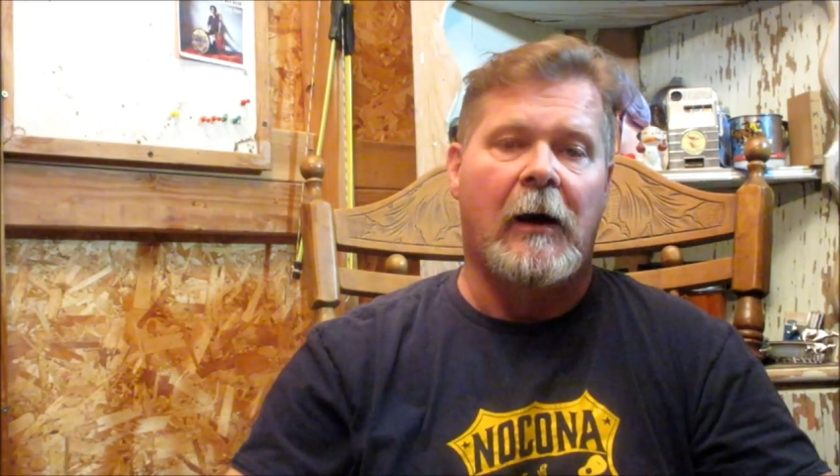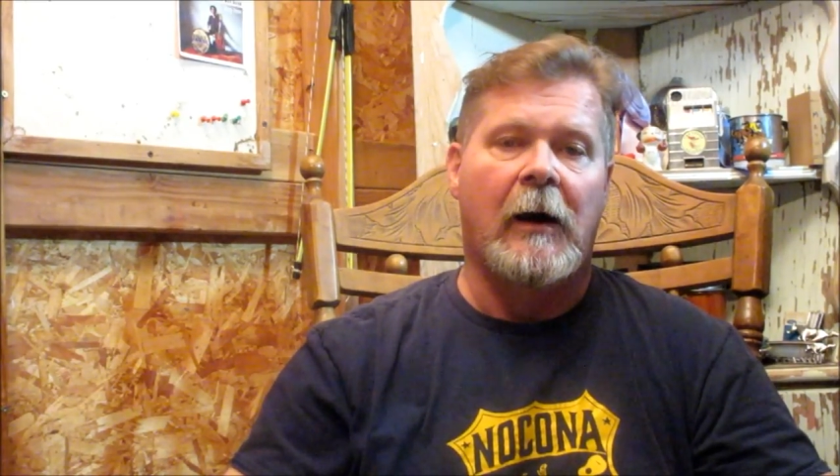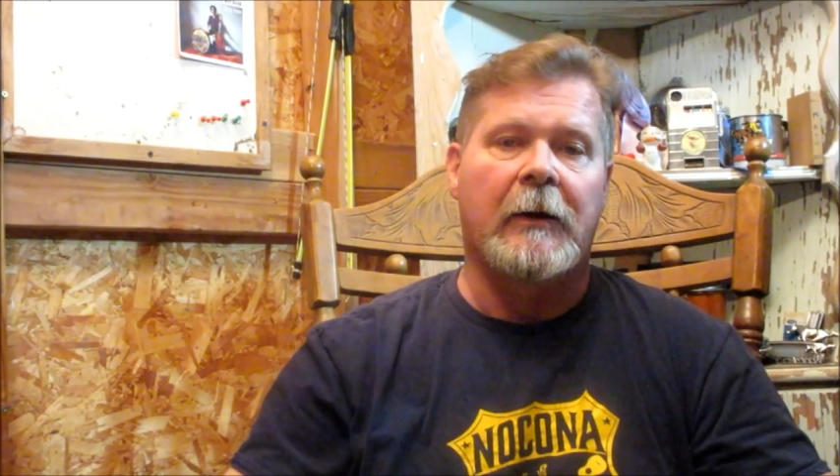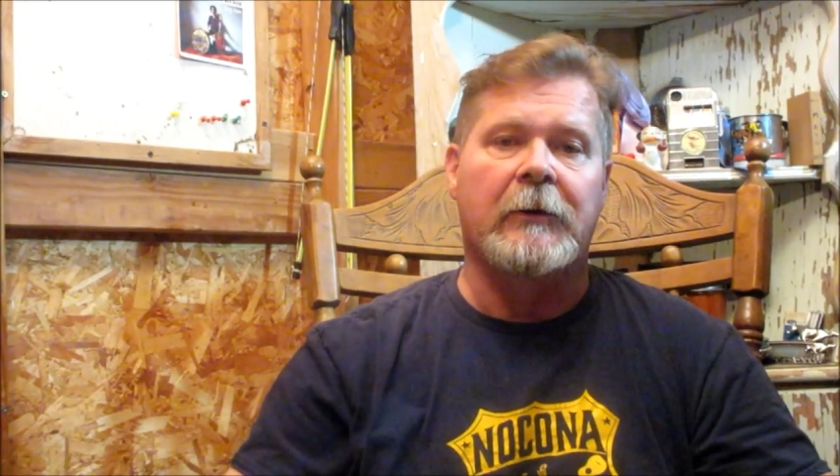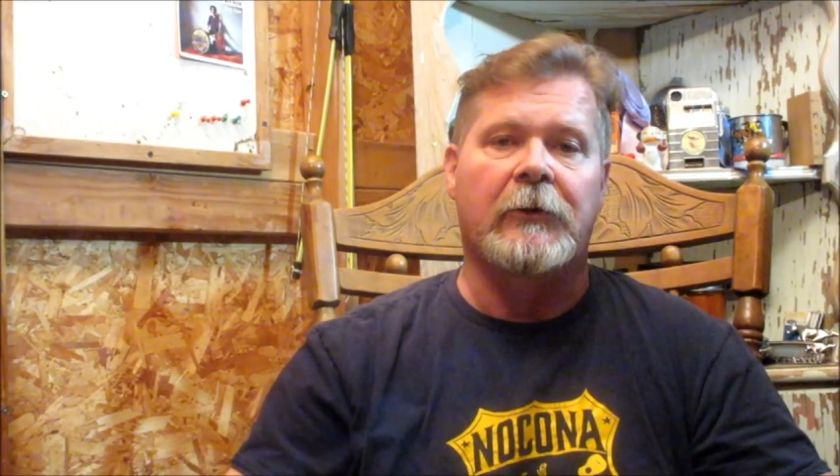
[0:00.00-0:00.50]

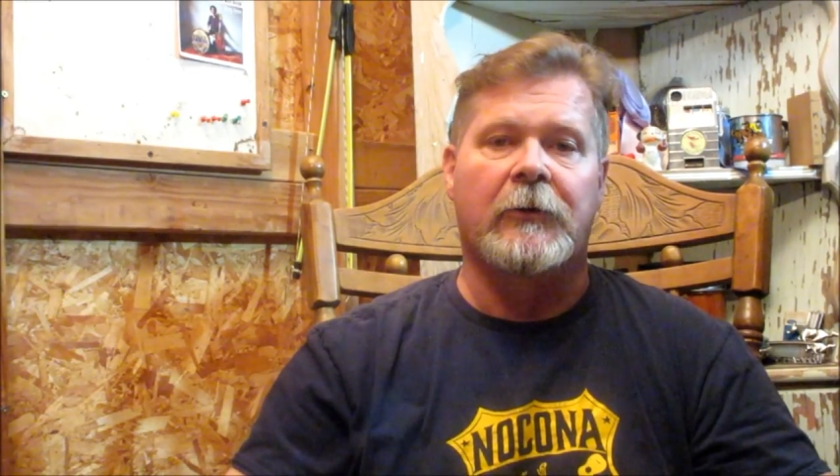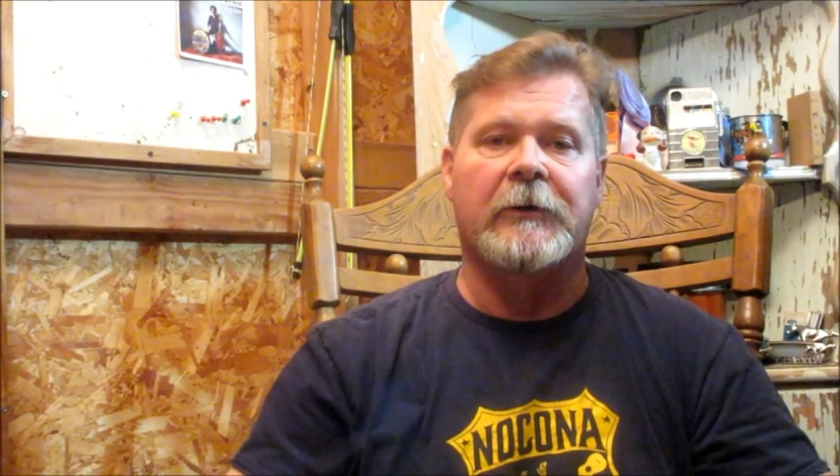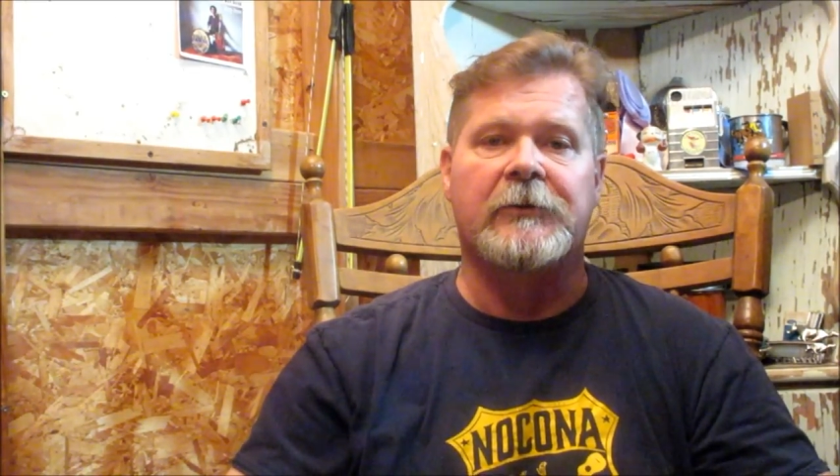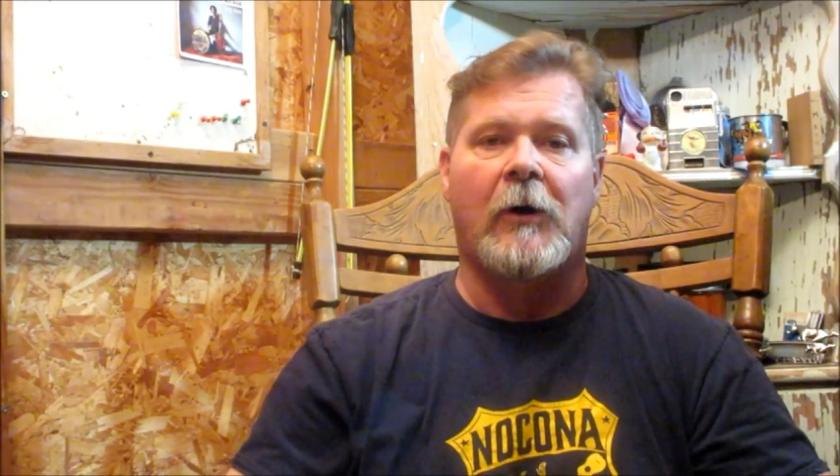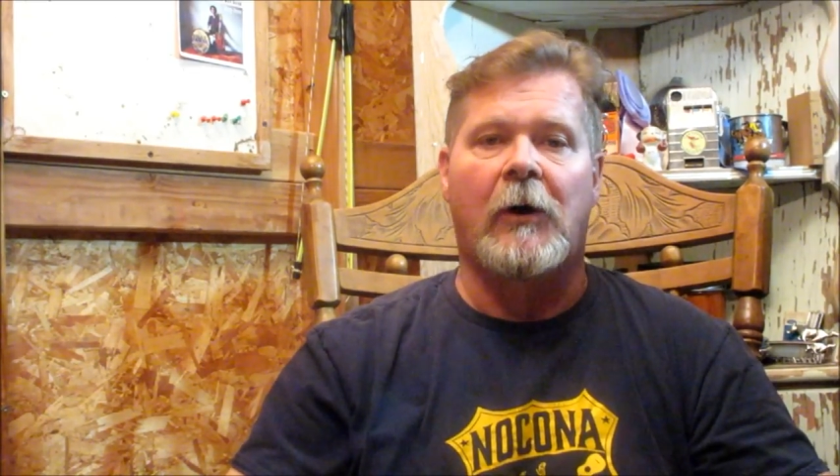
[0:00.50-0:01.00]
on your
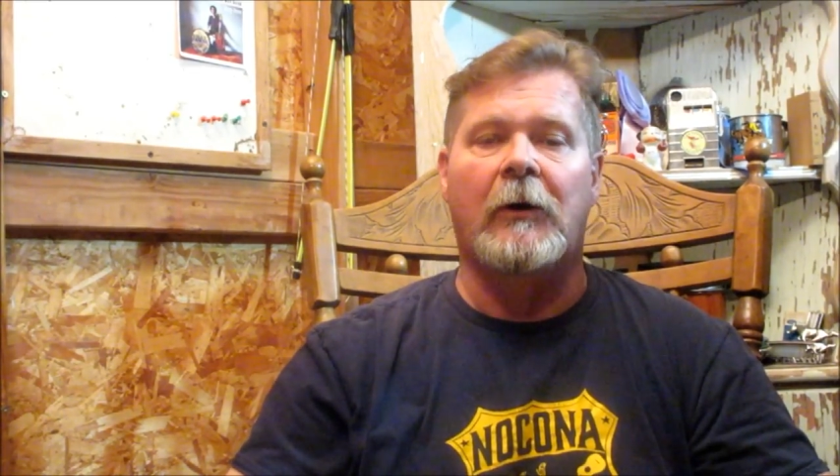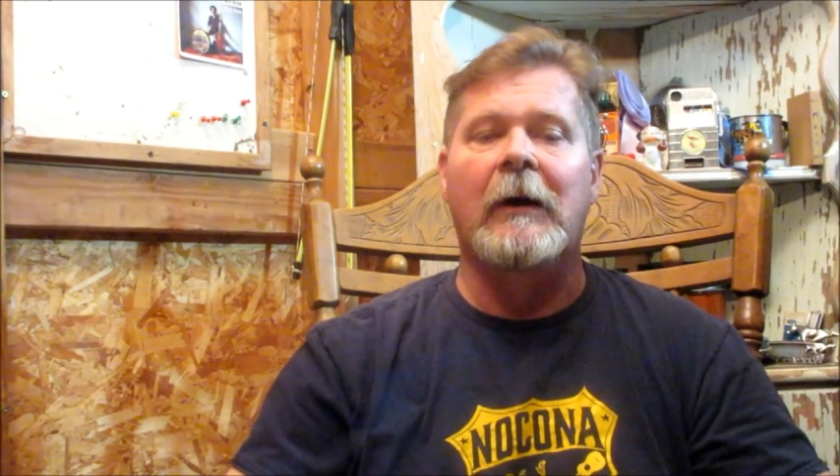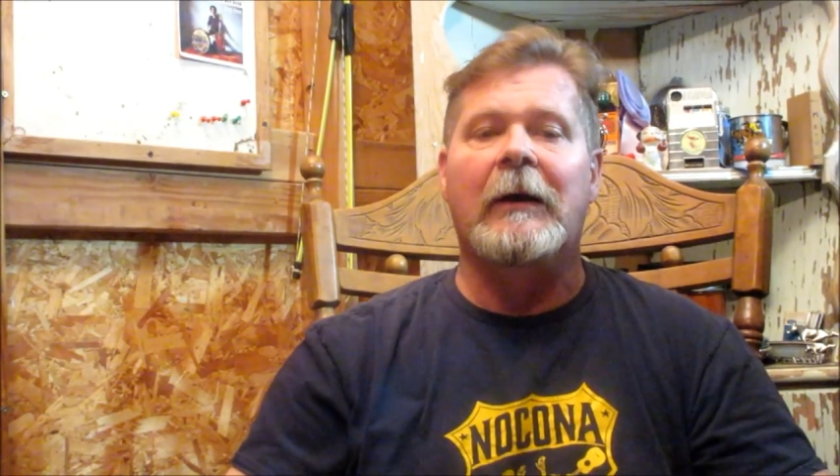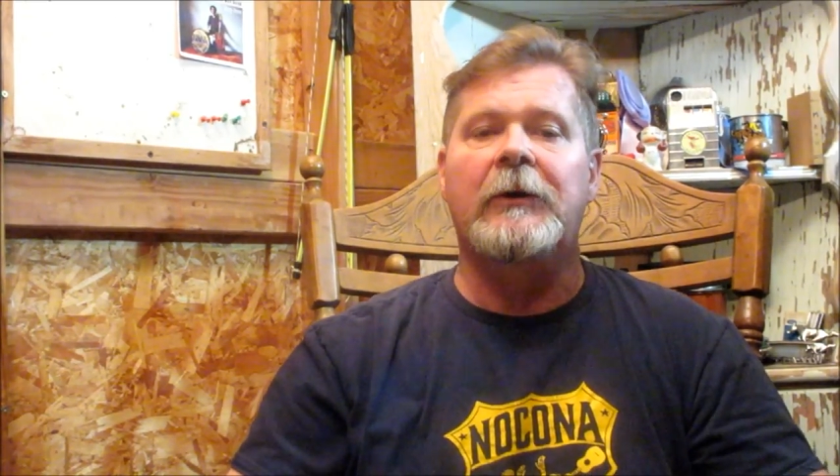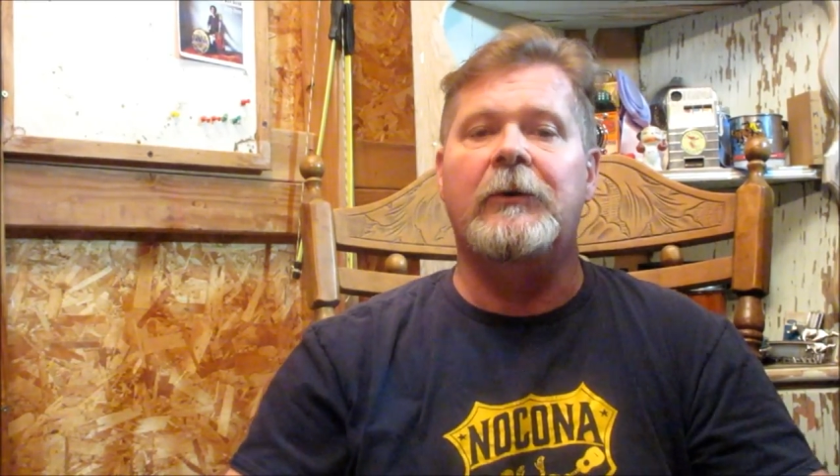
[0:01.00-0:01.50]
guitar,
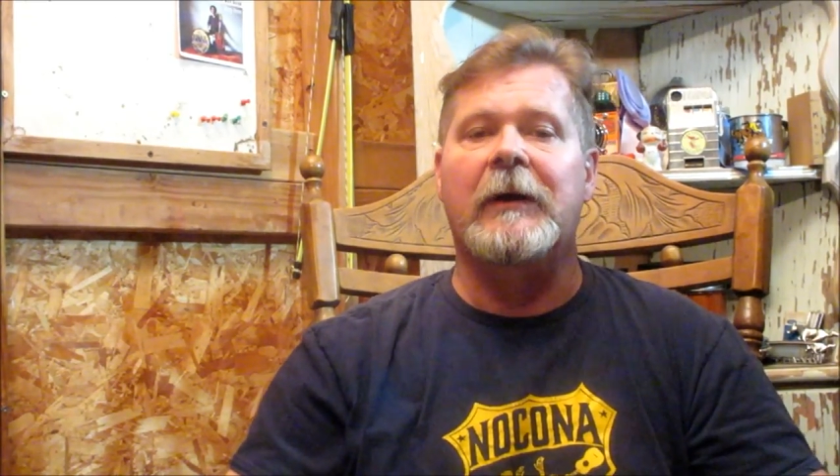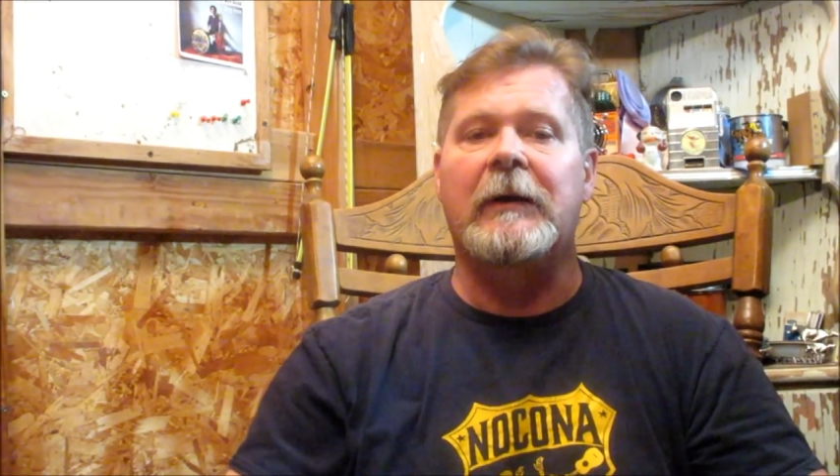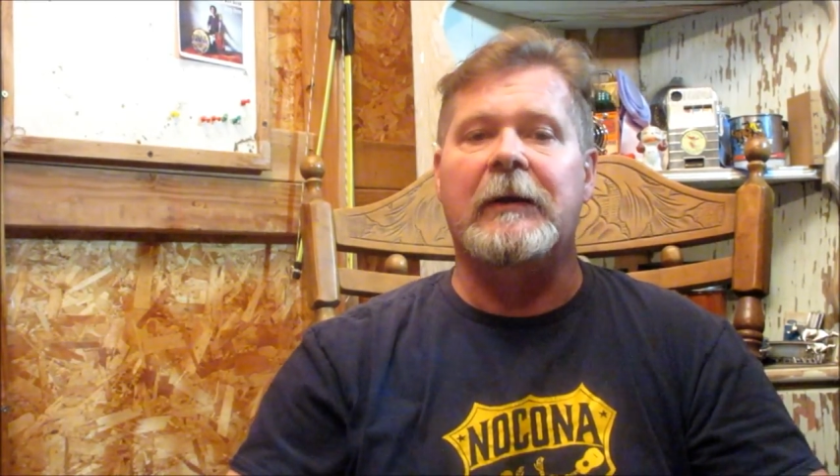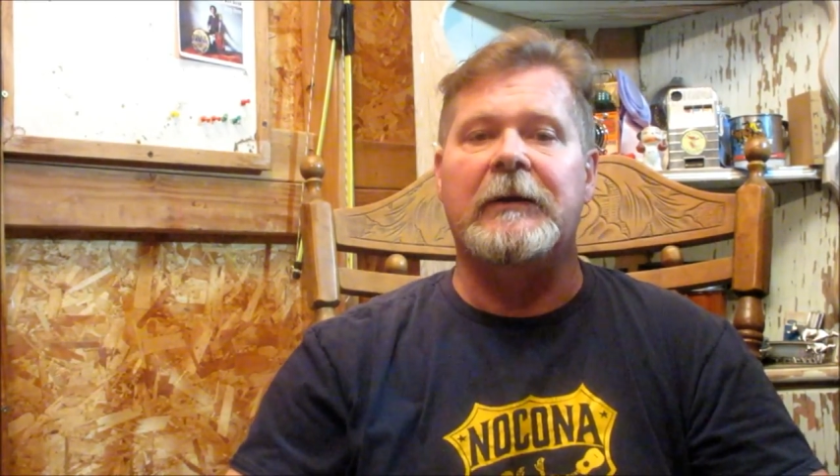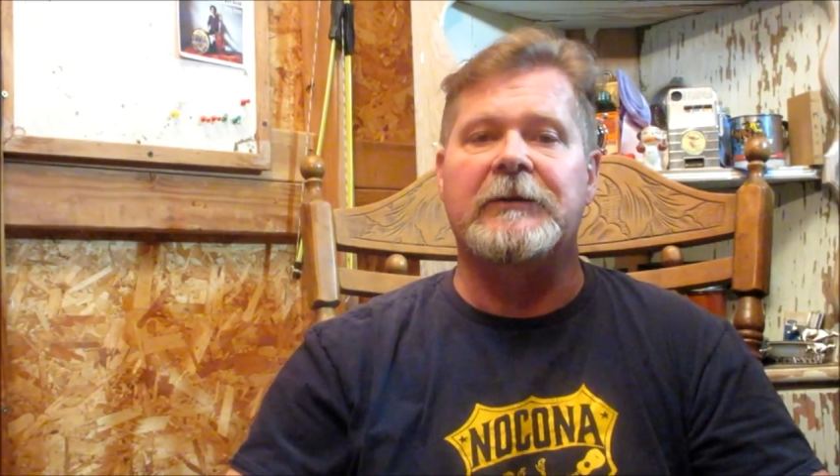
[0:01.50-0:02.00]
you can
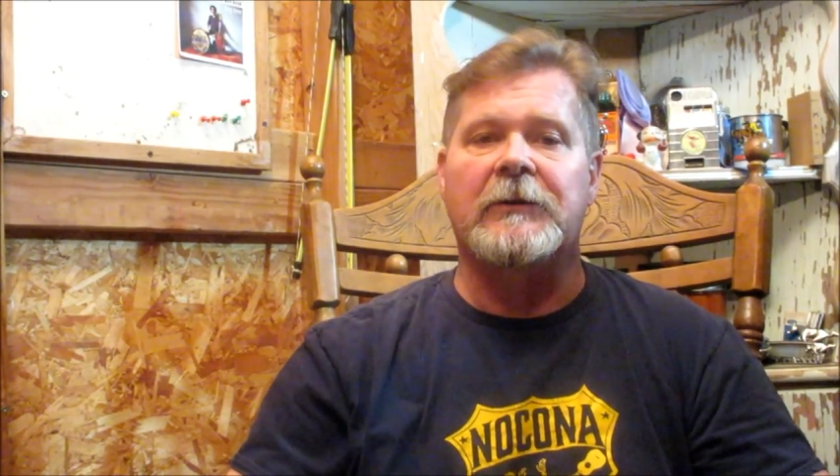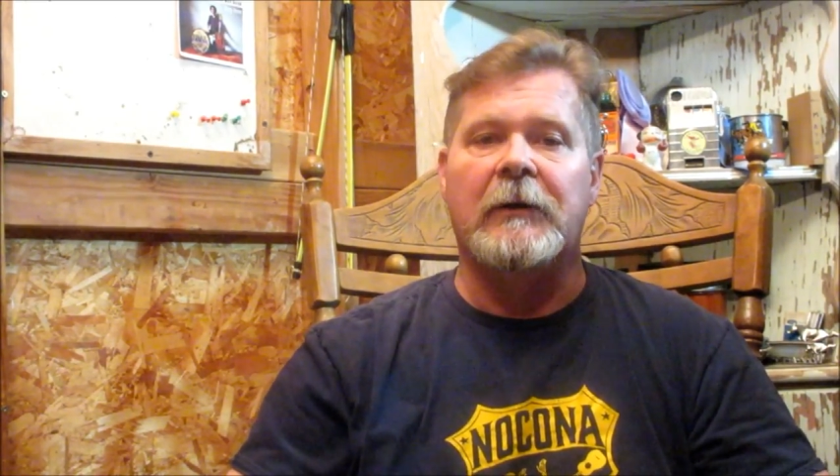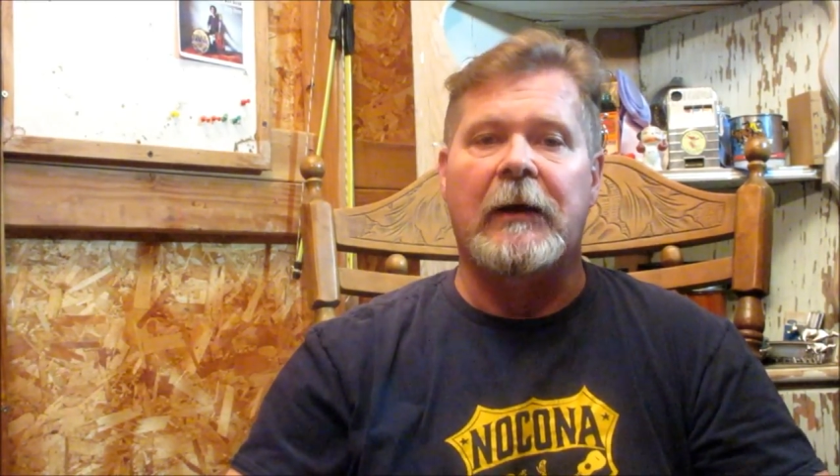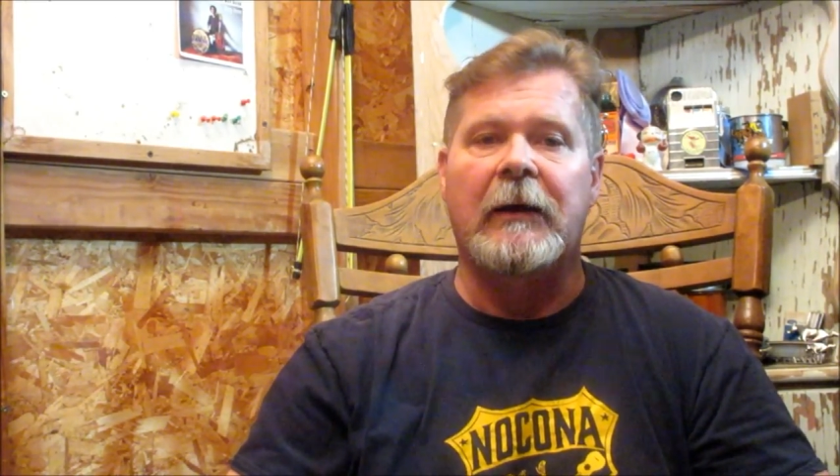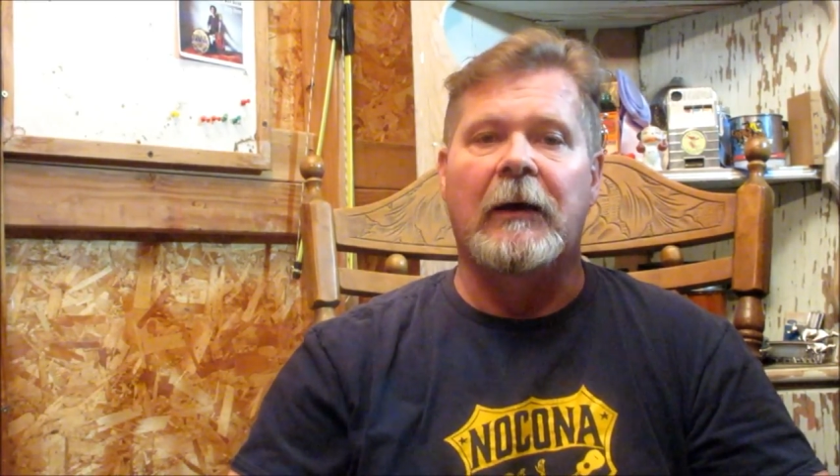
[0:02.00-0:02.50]

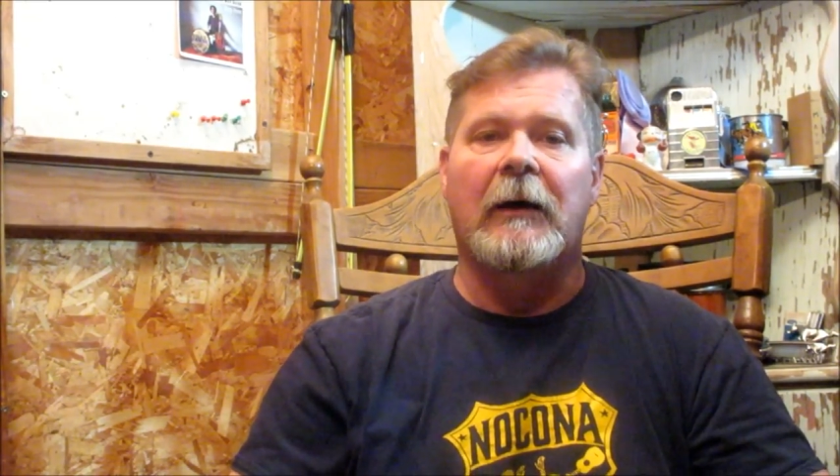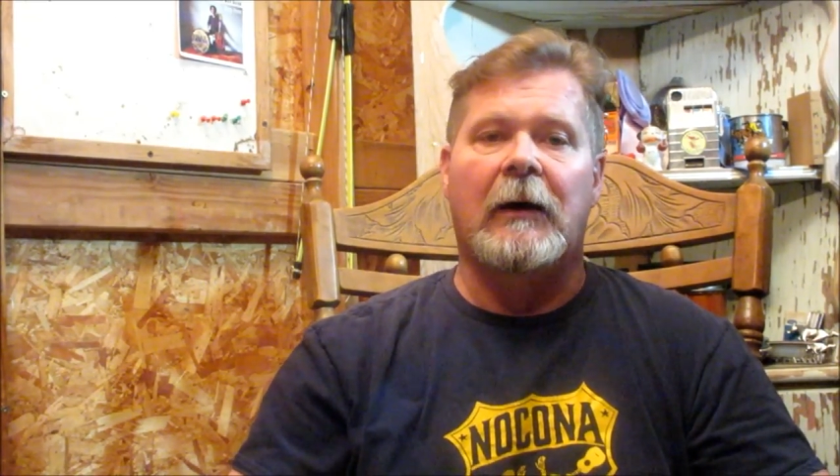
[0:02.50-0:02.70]
easily